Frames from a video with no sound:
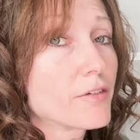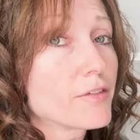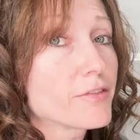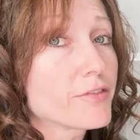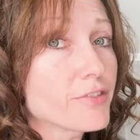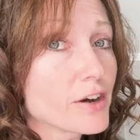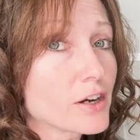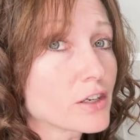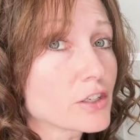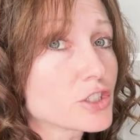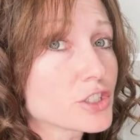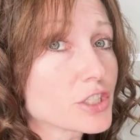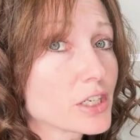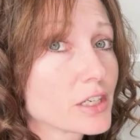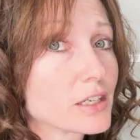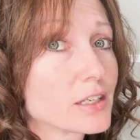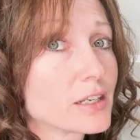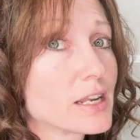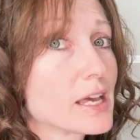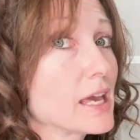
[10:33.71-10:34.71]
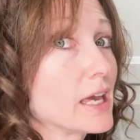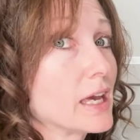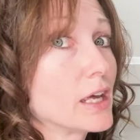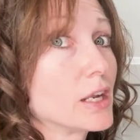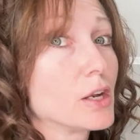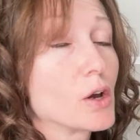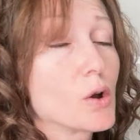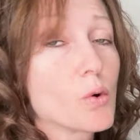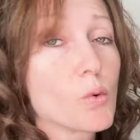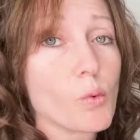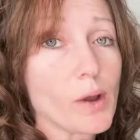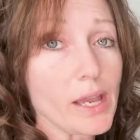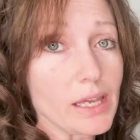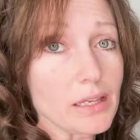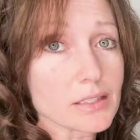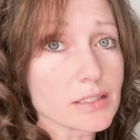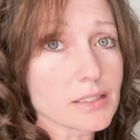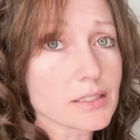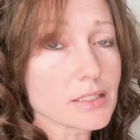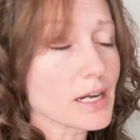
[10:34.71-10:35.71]
function, and
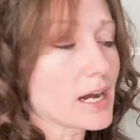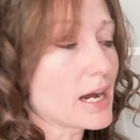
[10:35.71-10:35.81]
waste.